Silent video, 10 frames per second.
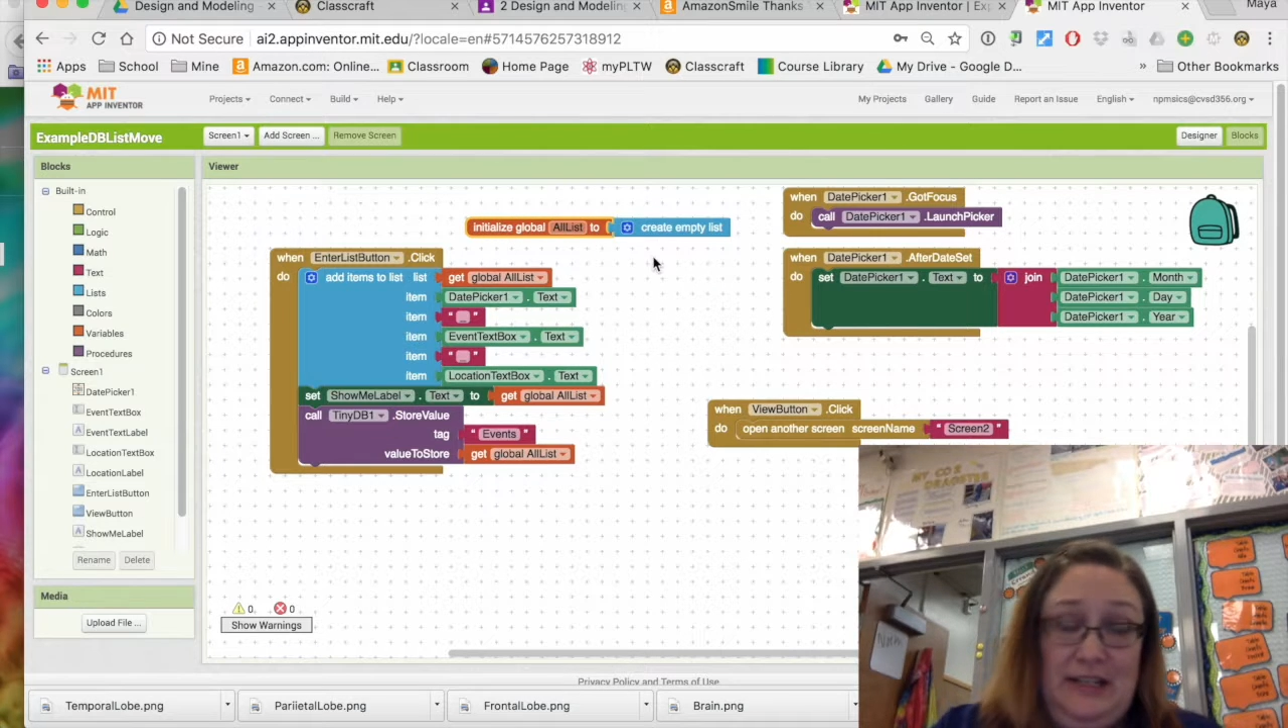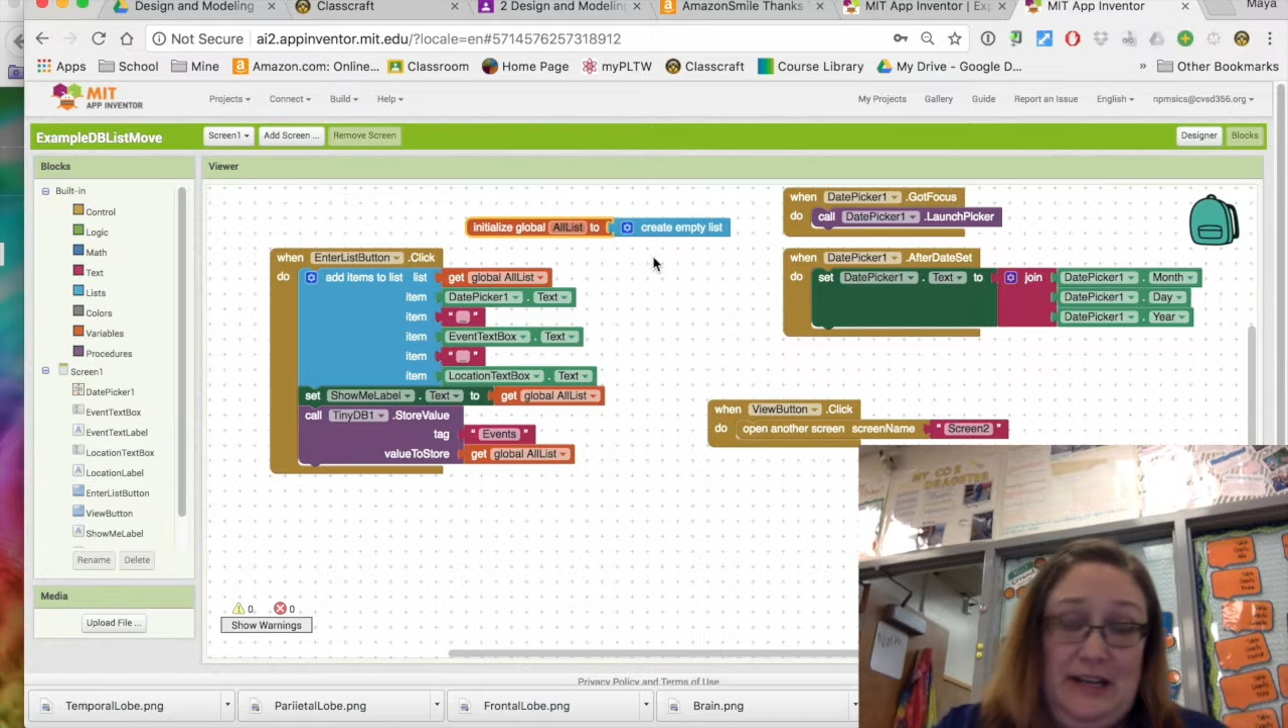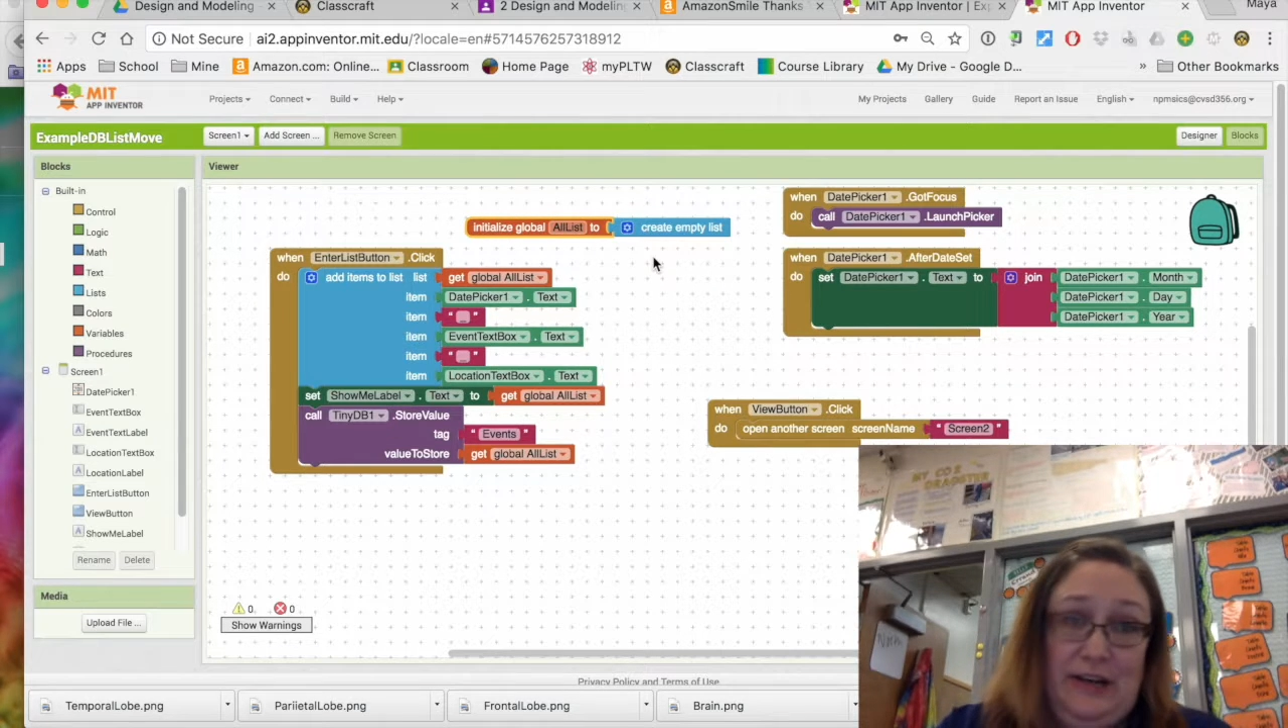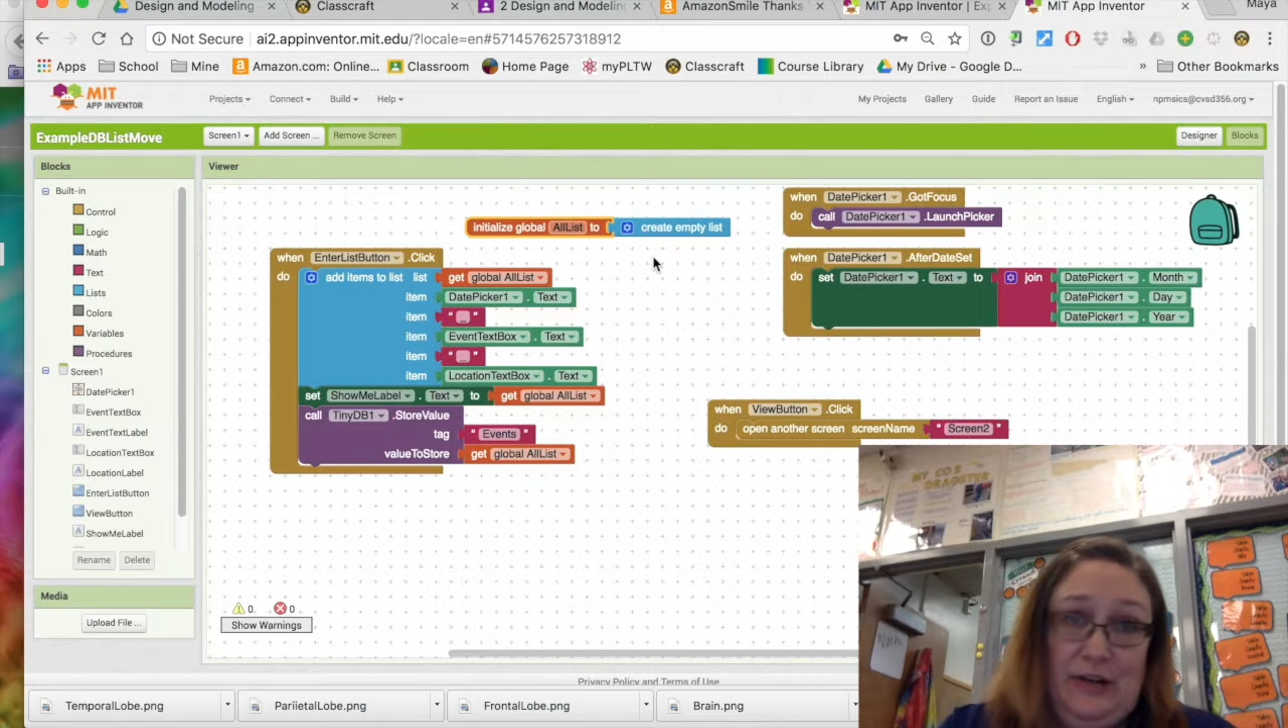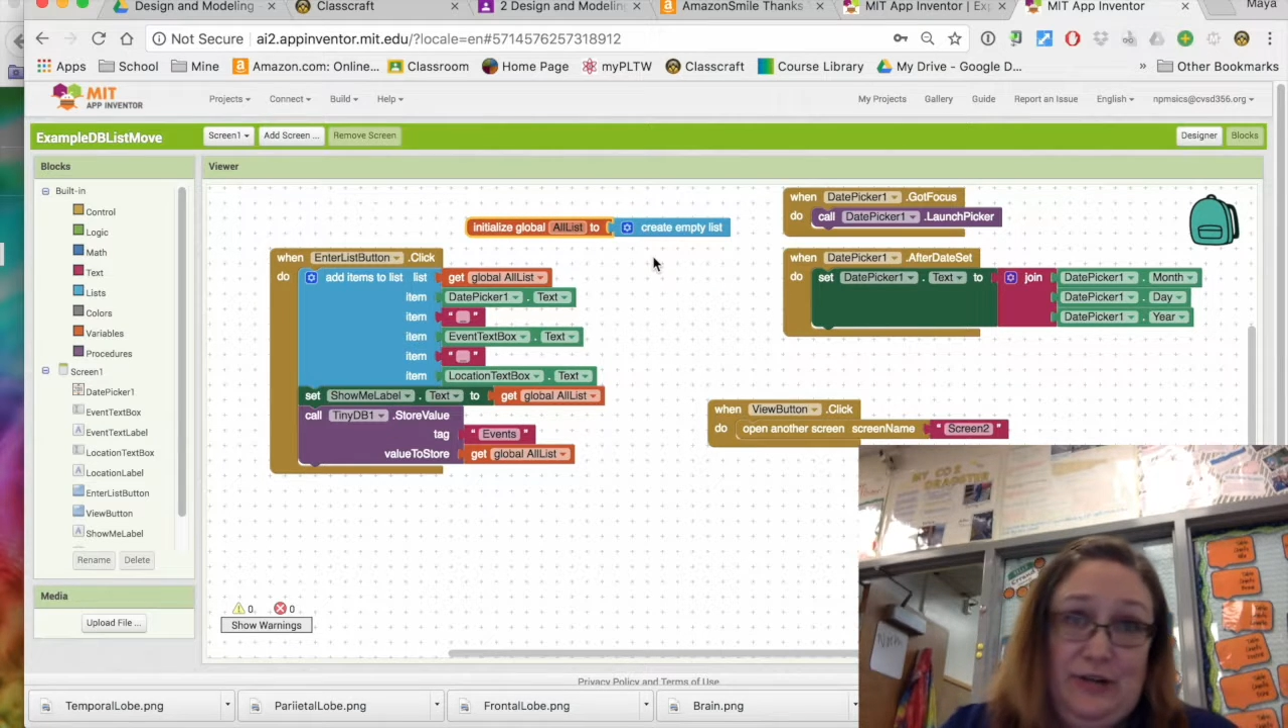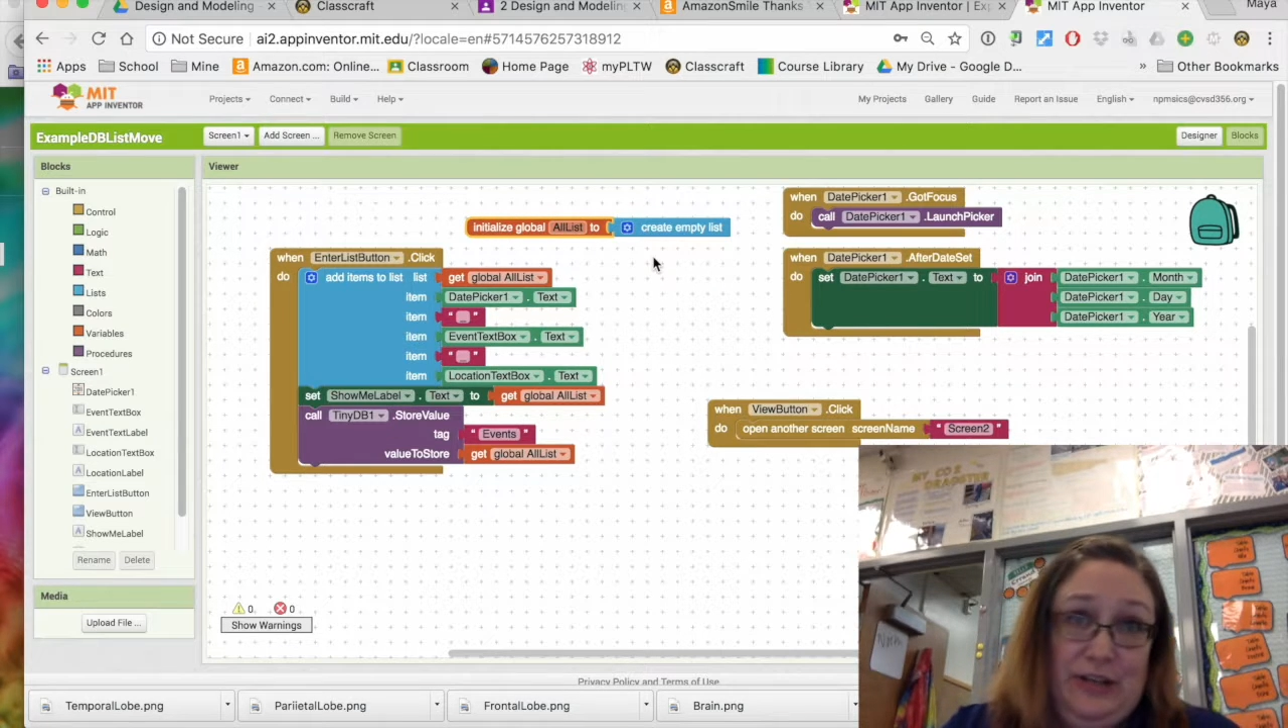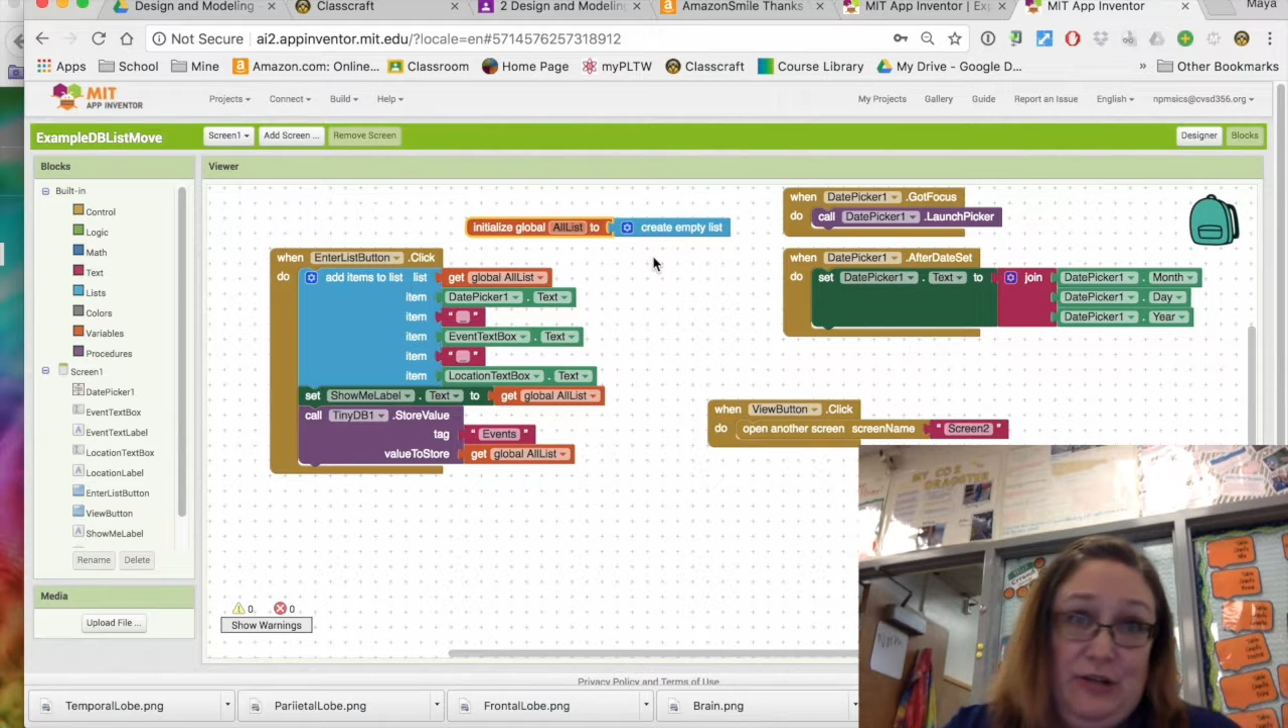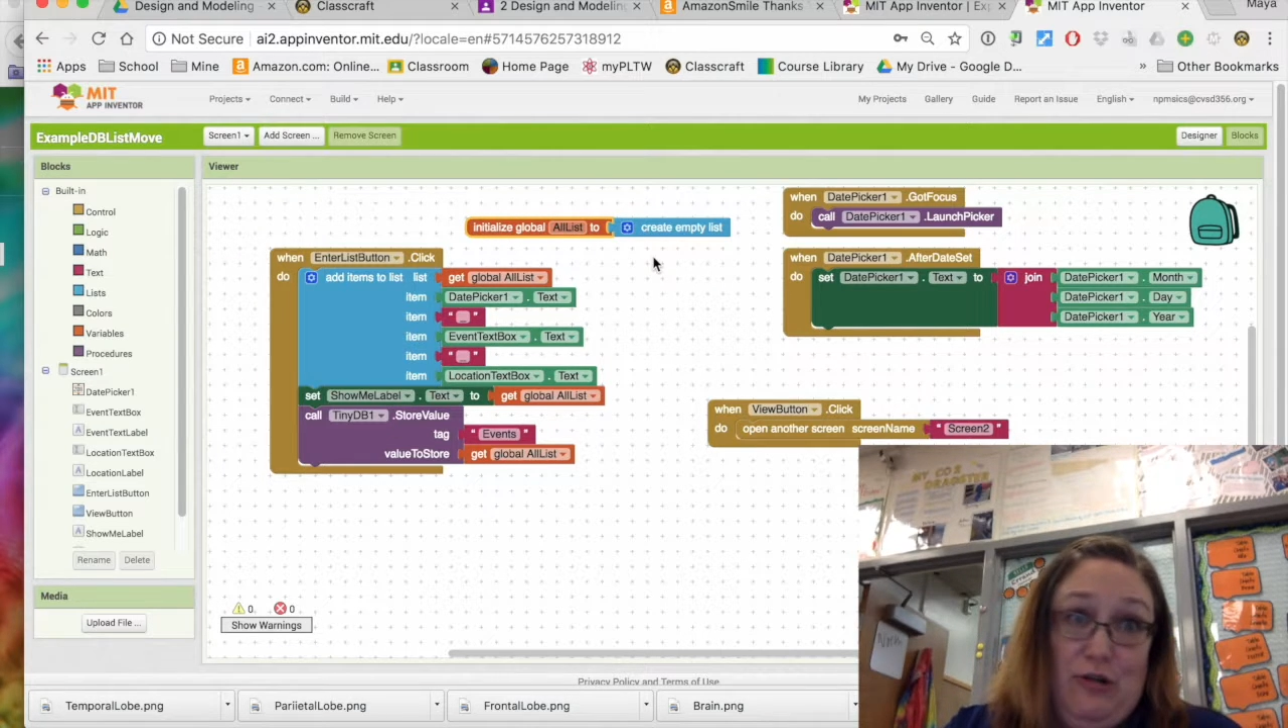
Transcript: and I called it